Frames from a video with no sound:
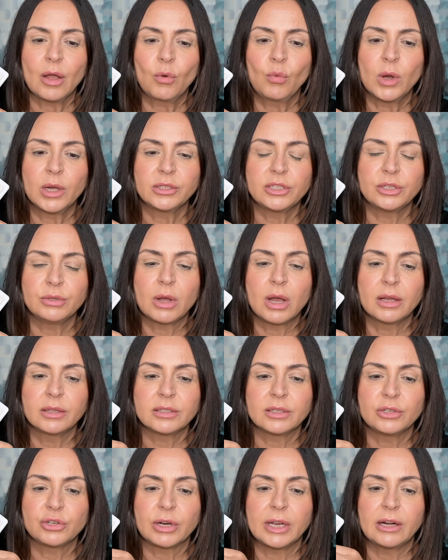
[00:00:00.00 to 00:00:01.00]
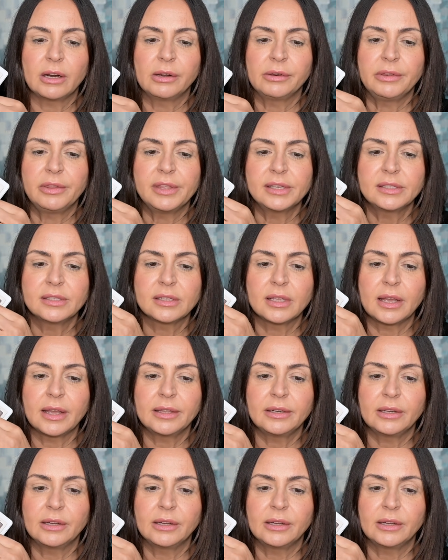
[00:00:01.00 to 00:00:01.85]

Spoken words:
want to concentrate on this side